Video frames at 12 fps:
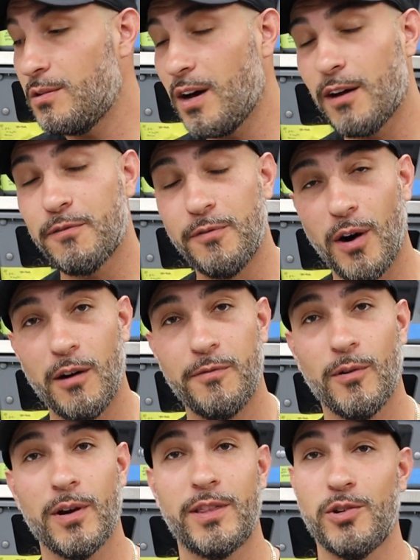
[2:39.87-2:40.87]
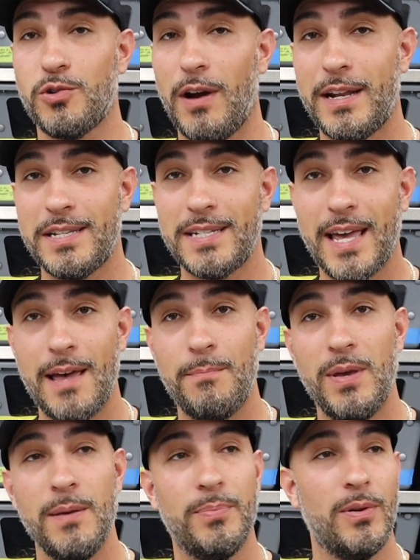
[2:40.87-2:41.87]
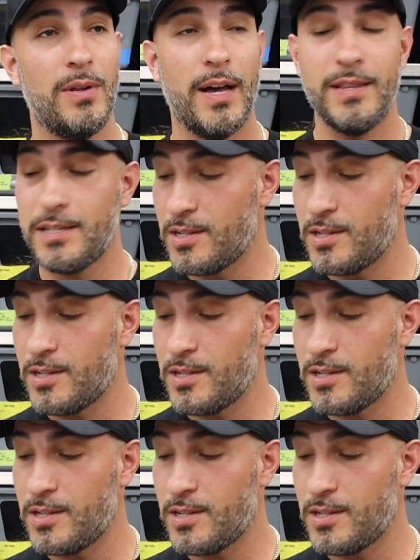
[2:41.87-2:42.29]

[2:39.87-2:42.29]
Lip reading: Do not fall for it. They're trying to scam people.